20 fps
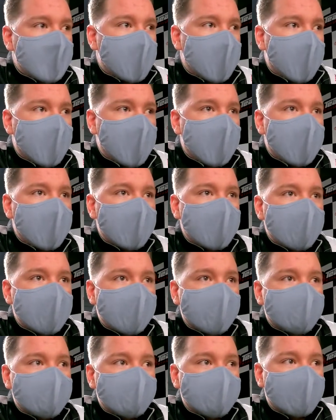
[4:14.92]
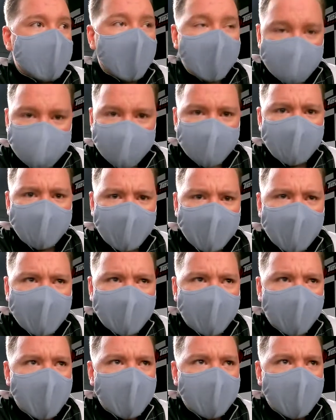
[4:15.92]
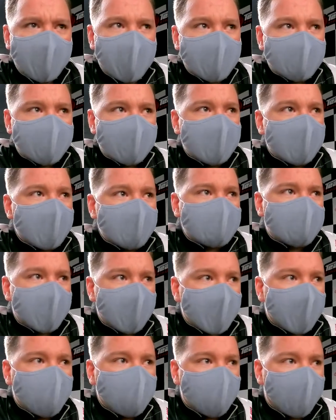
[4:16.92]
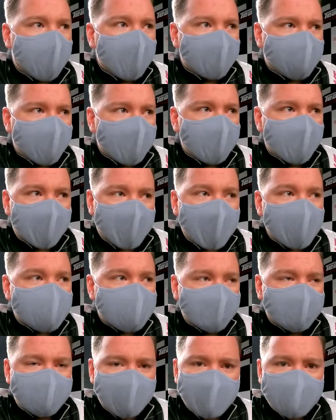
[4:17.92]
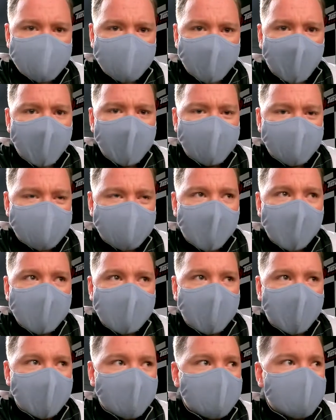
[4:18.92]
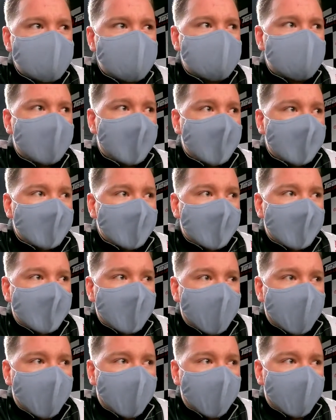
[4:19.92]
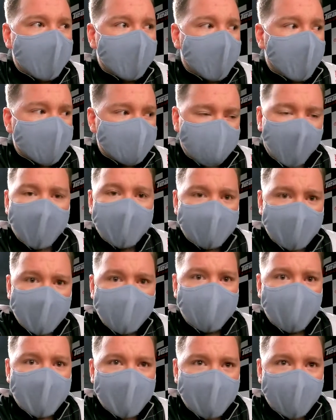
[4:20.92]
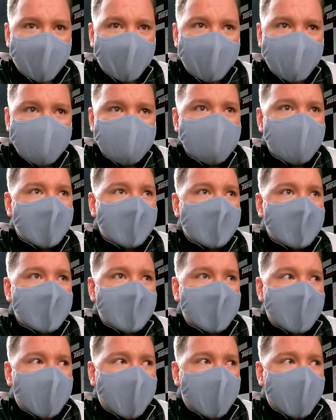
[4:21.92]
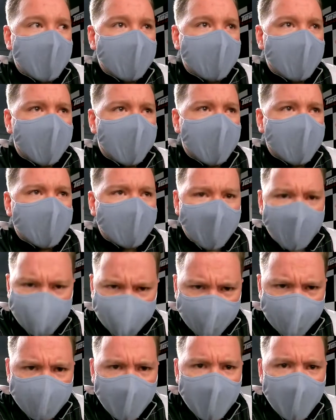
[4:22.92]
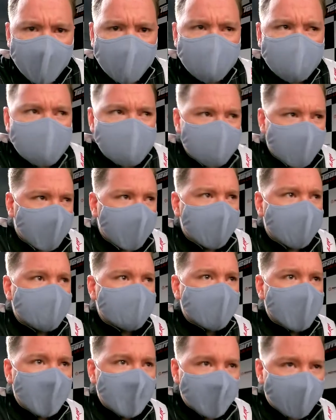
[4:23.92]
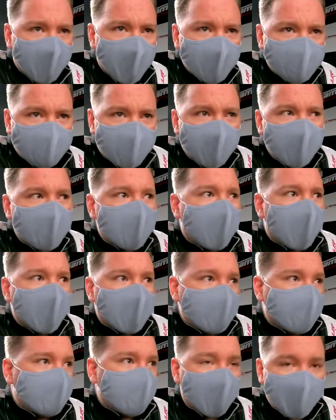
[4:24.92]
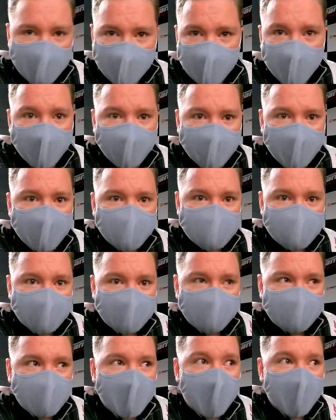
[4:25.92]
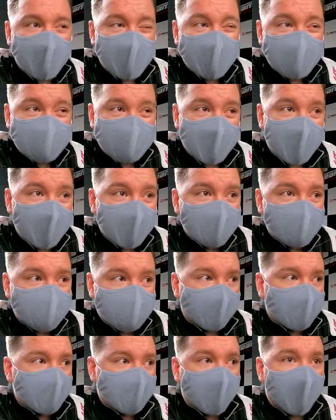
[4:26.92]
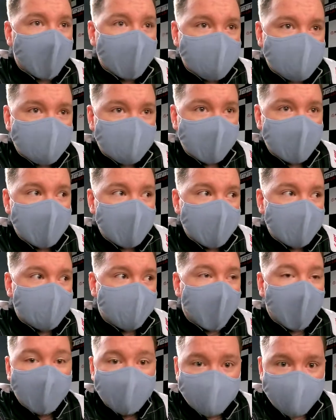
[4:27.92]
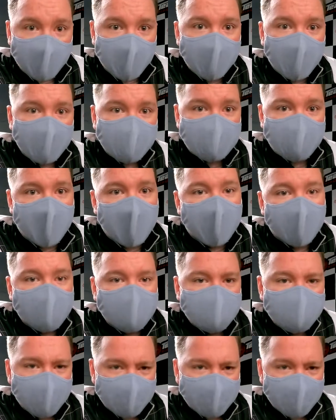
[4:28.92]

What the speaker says: And yeah, it's gonna be incredibly busy. It's hopefully we get some decent overtakings. We try and keep it clean and go from there. So what I do, I quickly go downstairs and show you guys the bottom view as well.